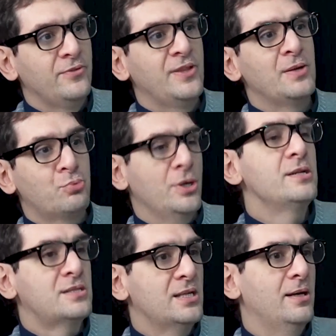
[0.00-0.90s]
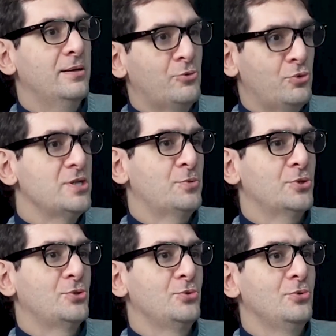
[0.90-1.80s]
that brings the CRISPR
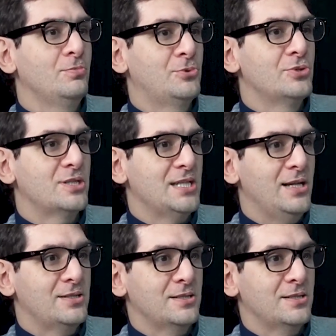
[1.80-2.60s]
to the cells.